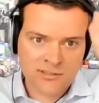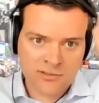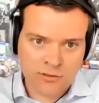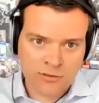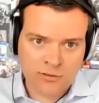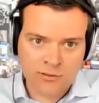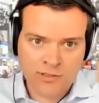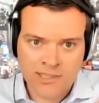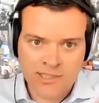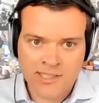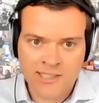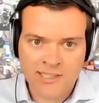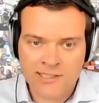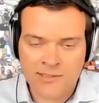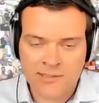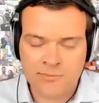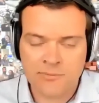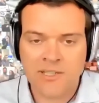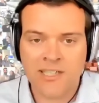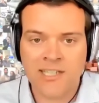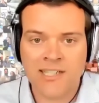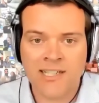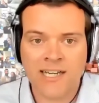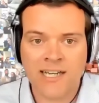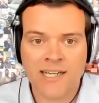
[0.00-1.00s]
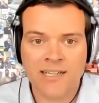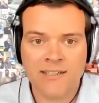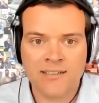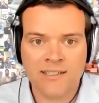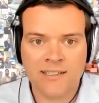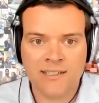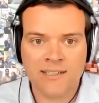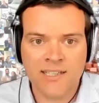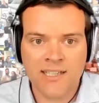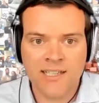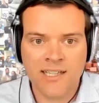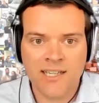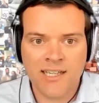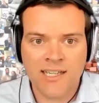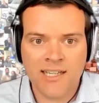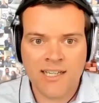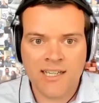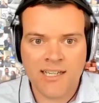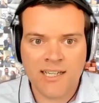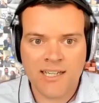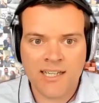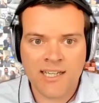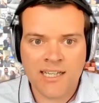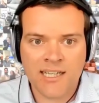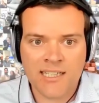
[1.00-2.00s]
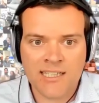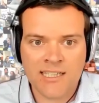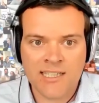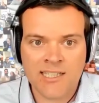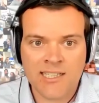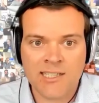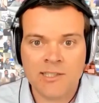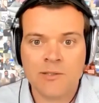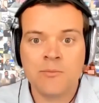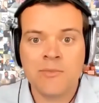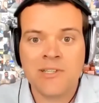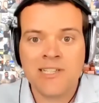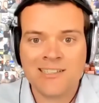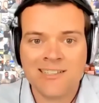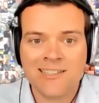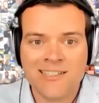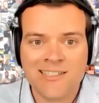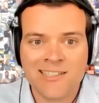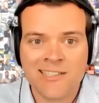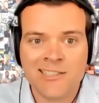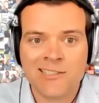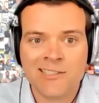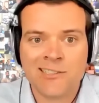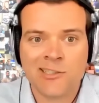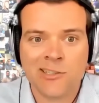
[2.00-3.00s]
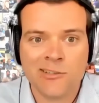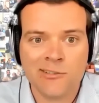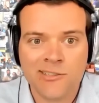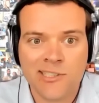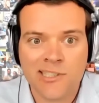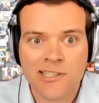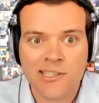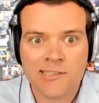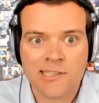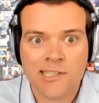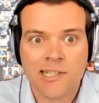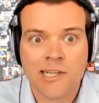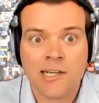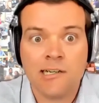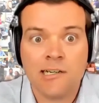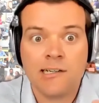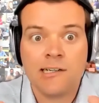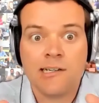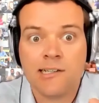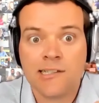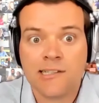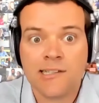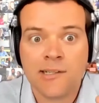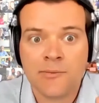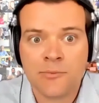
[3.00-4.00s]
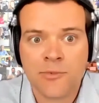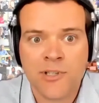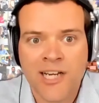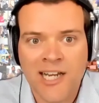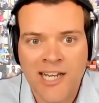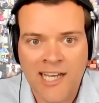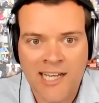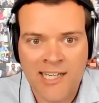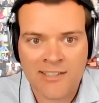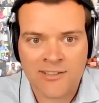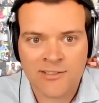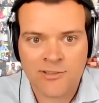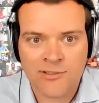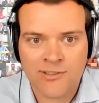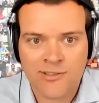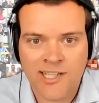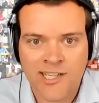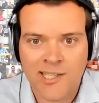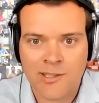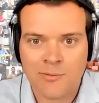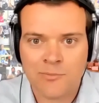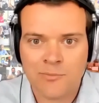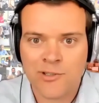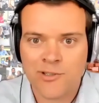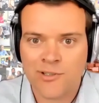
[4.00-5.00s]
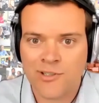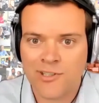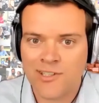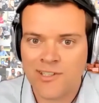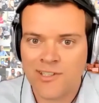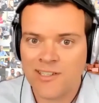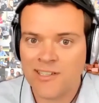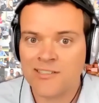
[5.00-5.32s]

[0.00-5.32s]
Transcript: organized by that. And he shows it and it's like, oh, I'm going to add it to the handbook.